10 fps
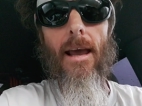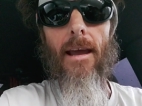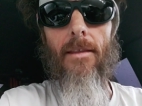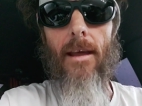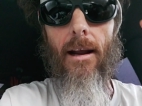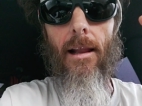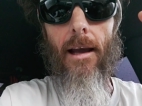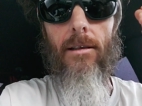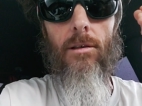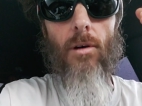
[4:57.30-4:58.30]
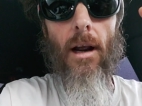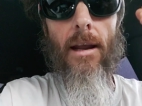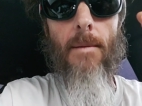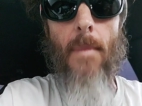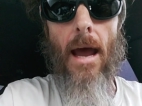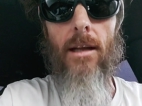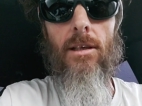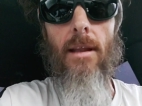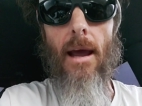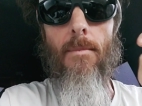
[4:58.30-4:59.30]
And then I like to try and
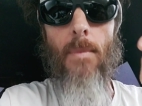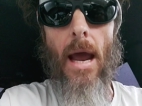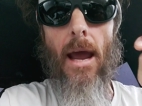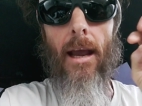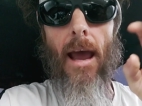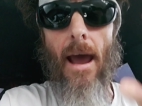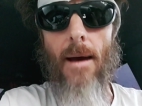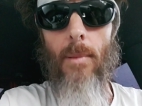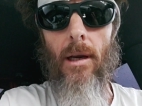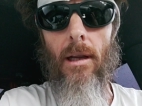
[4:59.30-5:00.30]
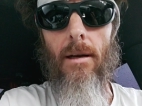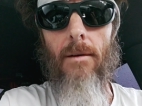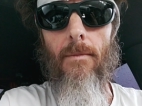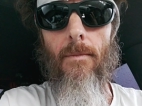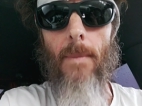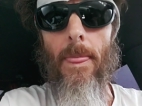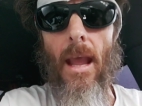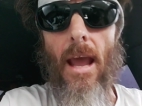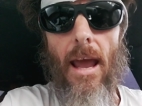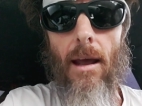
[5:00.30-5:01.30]
imagine that bang happening
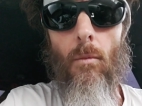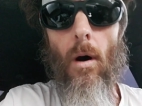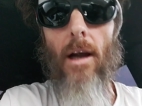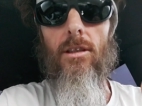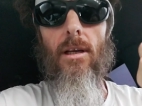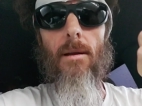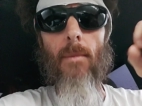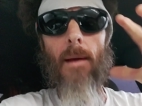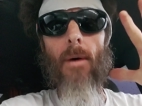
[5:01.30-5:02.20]
and watching in my